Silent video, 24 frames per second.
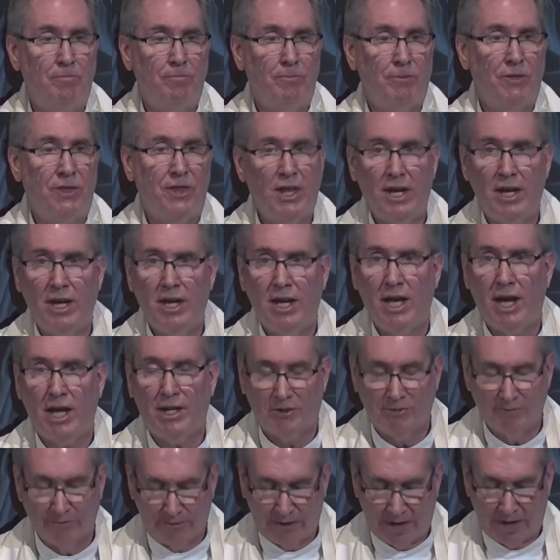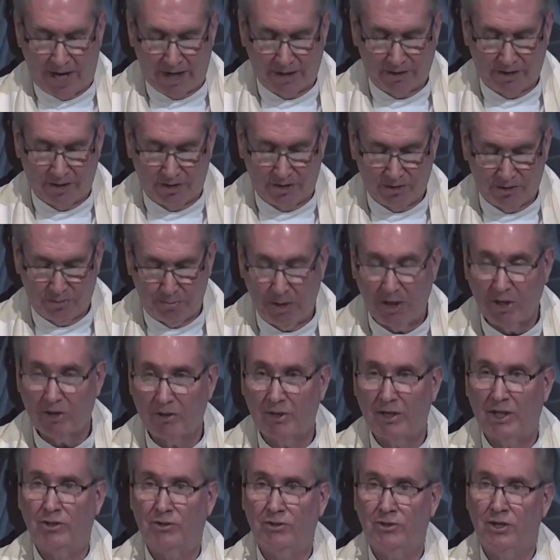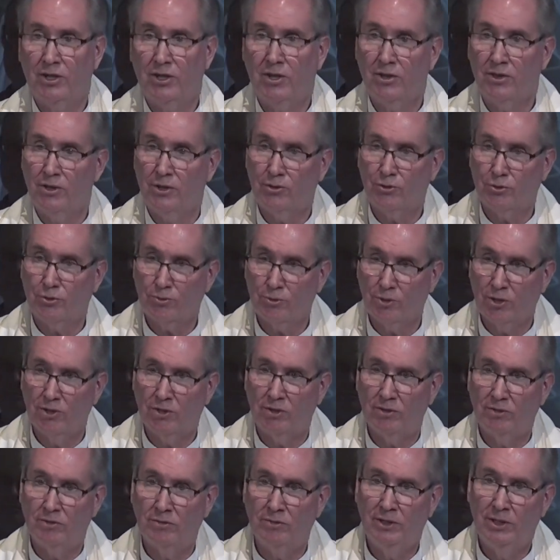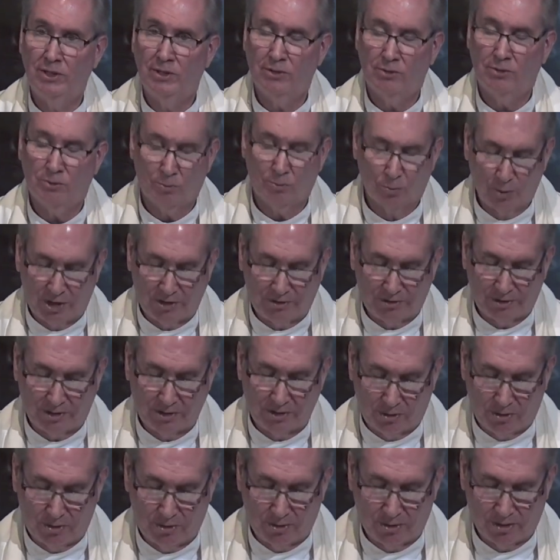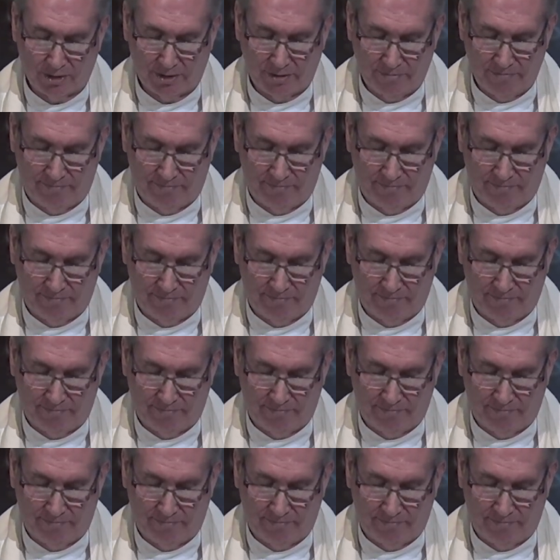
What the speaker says: They had, in fact, experienced the true risen Lord.